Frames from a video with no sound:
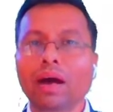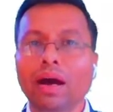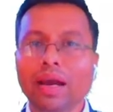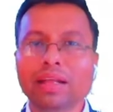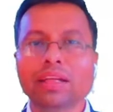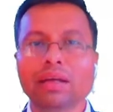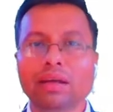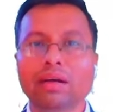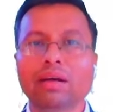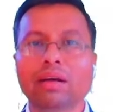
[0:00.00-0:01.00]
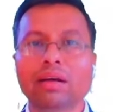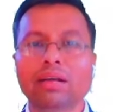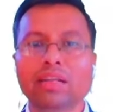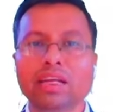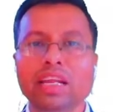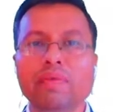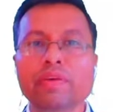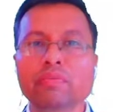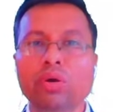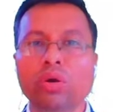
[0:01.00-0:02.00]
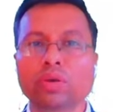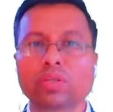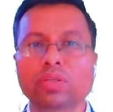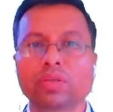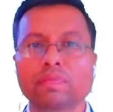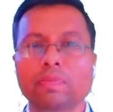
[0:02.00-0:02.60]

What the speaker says: another the delivery modes,